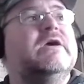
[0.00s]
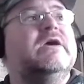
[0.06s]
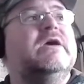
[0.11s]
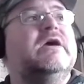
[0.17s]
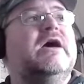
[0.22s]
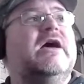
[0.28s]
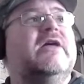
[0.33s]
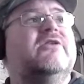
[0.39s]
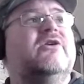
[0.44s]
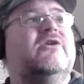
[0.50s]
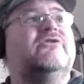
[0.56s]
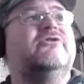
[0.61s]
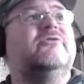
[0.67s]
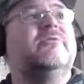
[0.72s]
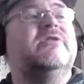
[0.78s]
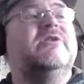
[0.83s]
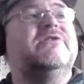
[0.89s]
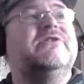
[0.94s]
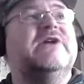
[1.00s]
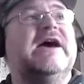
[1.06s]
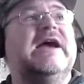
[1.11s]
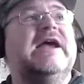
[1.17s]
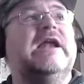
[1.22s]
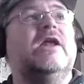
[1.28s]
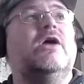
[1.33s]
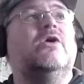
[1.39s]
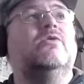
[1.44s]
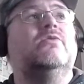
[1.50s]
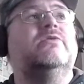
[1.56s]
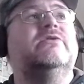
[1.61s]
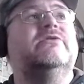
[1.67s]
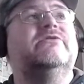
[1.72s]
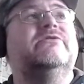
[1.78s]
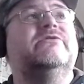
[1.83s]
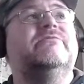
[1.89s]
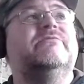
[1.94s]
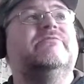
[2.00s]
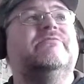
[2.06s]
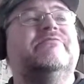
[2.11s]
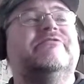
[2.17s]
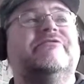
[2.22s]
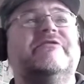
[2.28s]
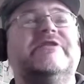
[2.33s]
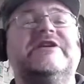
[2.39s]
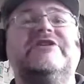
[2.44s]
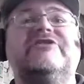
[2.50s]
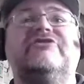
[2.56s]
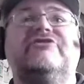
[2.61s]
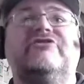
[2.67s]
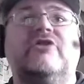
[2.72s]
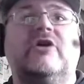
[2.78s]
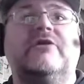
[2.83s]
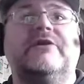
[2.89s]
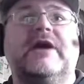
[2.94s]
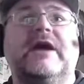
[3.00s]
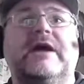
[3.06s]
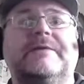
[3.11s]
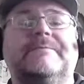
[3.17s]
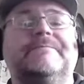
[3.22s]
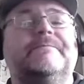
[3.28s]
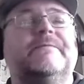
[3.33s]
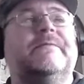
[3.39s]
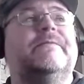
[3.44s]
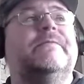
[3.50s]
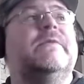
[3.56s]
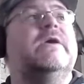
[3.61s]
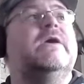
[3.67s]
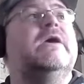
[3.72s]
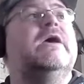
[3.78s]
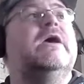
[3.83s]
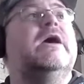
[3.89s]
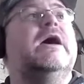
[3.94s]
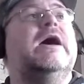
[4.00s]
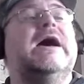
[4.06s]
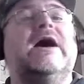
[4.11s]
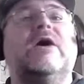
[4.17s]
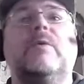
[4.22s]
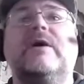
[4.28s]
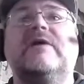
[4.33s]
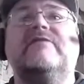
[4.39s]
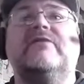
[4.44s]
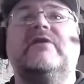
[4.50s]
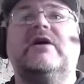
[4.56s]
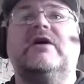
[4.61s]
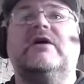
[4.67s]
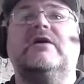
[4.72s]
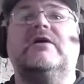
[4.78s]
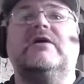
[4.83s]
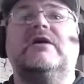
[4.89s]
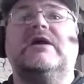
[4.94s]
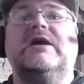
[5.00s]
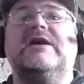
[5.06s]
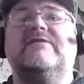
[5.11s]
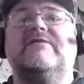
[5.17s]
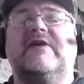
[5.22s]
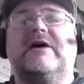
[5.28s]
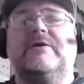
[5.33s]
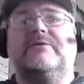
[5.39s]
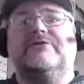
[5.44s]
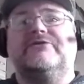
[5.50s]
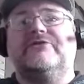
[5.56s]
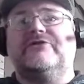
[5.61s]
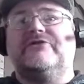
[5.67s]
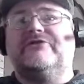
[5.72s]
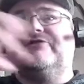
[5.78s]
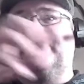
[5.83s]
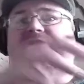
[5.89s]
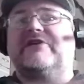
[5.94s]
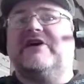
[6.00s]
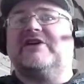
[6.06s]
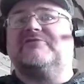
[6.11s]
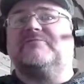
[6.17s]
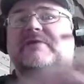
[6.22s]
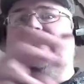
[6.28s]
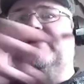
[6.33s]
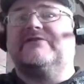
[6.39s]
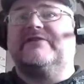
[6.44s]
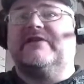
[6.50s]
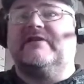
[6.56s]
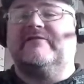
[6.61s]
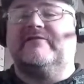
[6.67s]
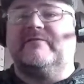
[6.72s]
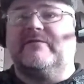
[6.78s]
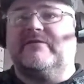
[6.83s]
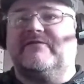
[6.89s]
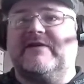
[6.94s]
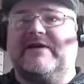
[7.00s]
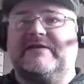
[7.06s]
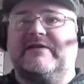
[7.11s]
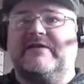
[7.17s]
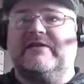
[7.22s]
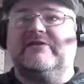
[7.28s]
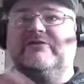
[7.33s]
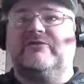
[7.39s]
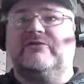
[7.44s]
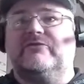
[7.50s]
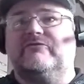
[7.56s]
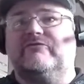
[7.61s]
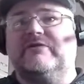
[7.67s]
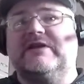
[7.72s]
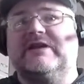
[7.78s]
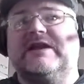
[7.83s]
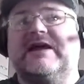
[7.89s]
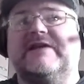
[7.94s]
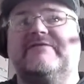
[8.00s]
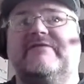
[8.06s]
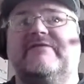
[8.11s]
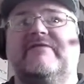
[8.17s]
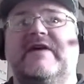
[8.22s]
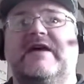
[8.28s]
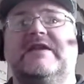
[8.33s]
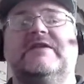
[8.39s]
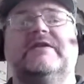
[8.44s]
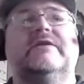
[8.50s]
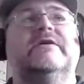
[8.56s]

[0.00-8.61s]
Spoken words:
I thought some of the dialogue was pretty shoddy. However, if I was to just detach myself from the fact that this was a real life event,